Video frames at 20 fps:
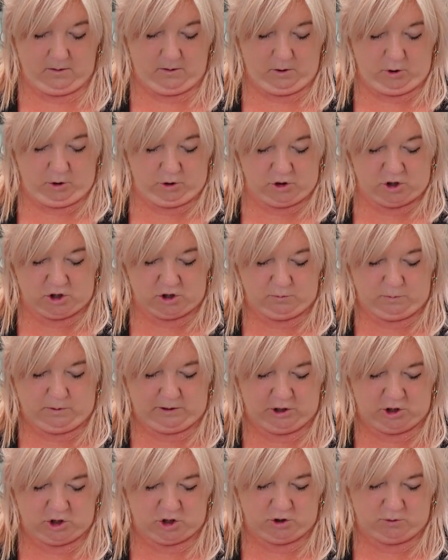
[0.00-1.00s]
Also, when
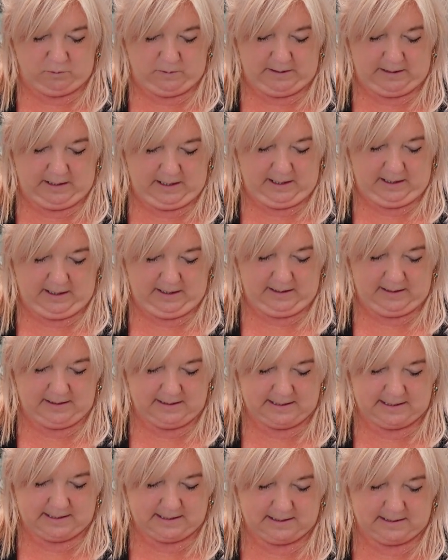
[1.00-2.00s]
you're doing
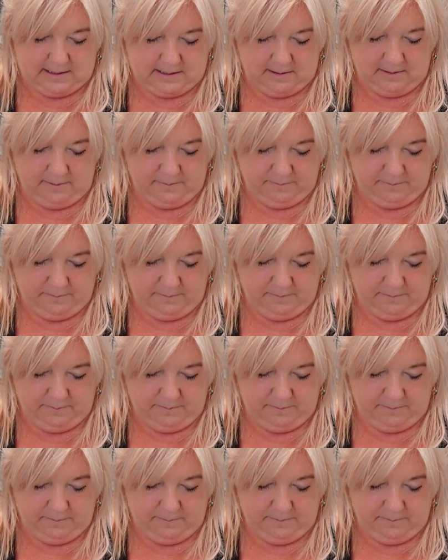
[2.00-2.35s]
this,